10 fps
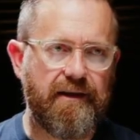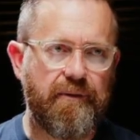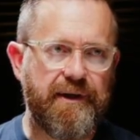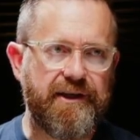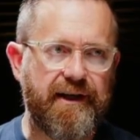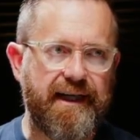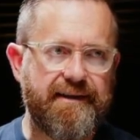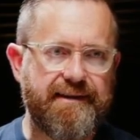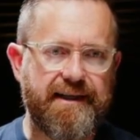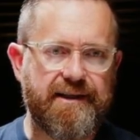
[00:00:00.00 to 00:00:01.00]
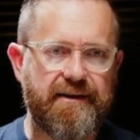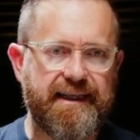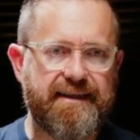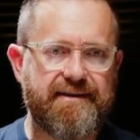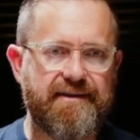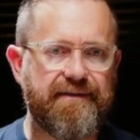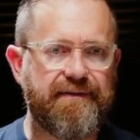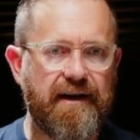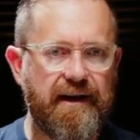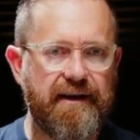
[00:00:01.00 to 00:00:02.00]
When your head center is
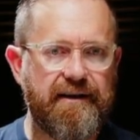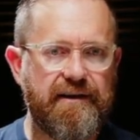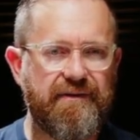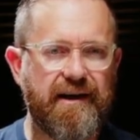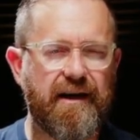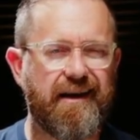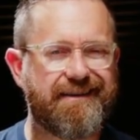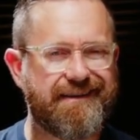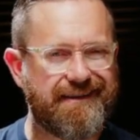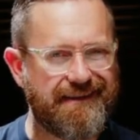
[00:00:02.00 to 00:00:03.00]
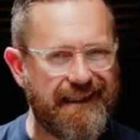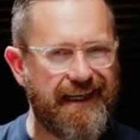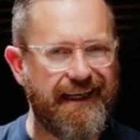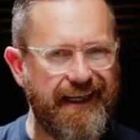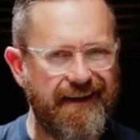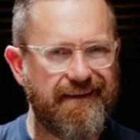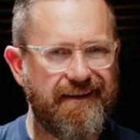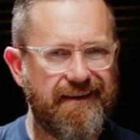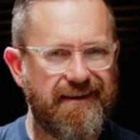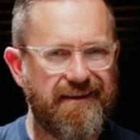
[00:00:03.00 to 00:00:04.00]
defined, you've got a steady,
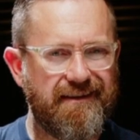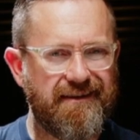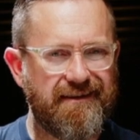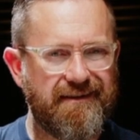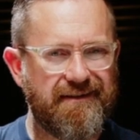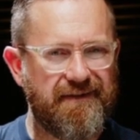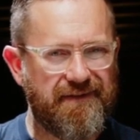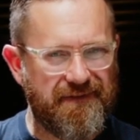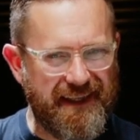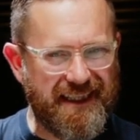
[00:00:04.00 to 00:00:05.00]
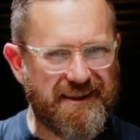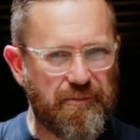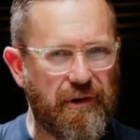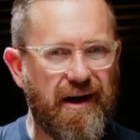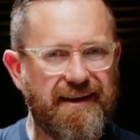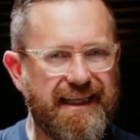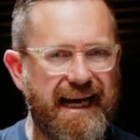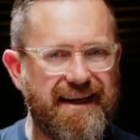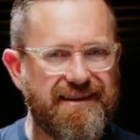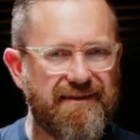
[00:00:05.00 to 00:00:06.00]
fixed
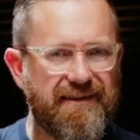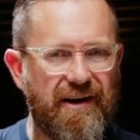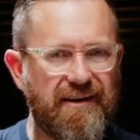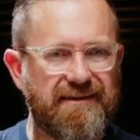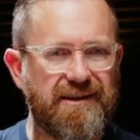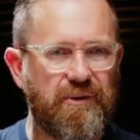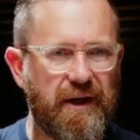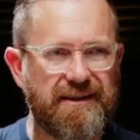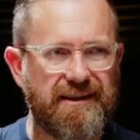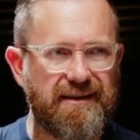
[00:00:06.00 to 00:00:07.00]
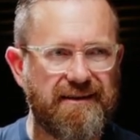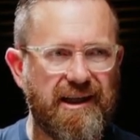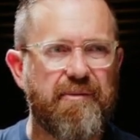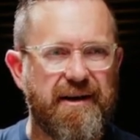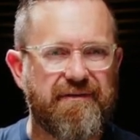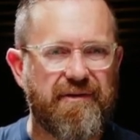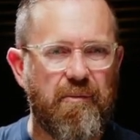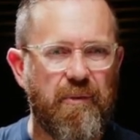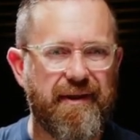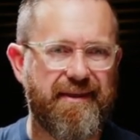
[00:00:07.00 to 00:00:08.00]
broadcast of thoughts and questions coming
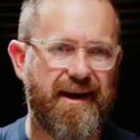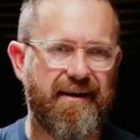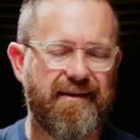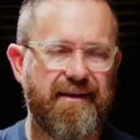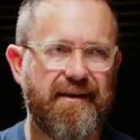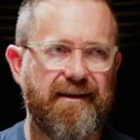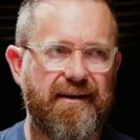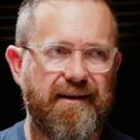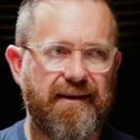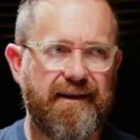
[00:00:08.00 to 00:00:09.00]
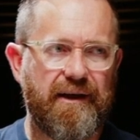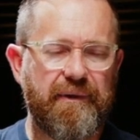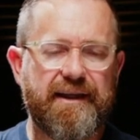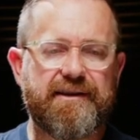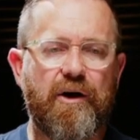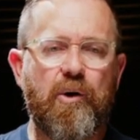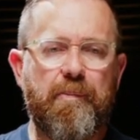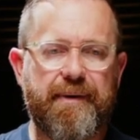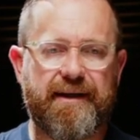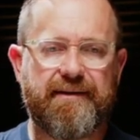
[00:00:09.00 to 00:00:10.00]
from within. And when it's
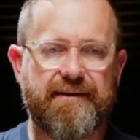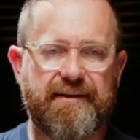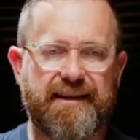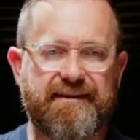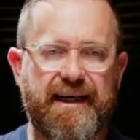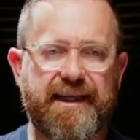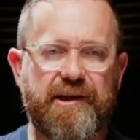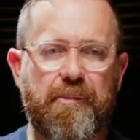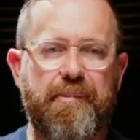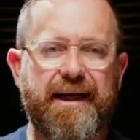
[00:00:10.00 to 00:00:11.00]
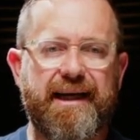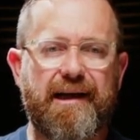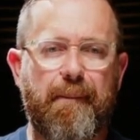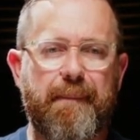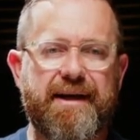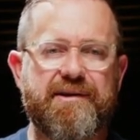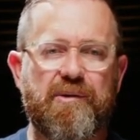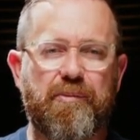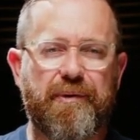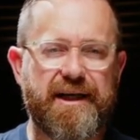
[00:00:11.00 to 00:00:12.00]
open, it's like you're picking up
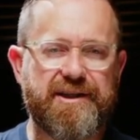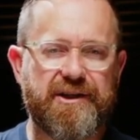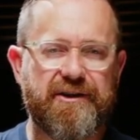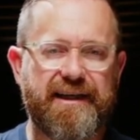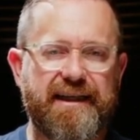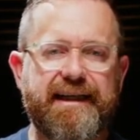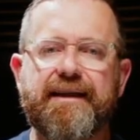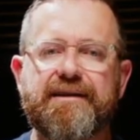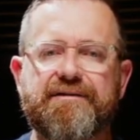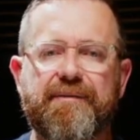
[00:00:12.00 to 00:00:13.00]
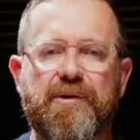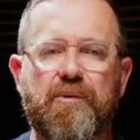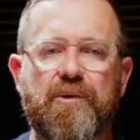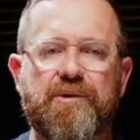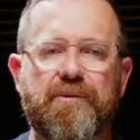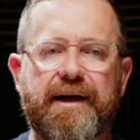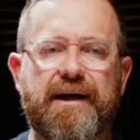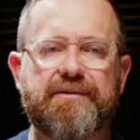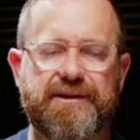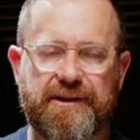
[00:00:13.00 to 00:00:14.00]
mental pressure and ideas from the world
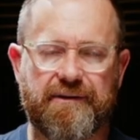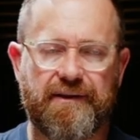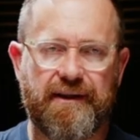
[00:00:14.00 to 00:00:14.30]
around you.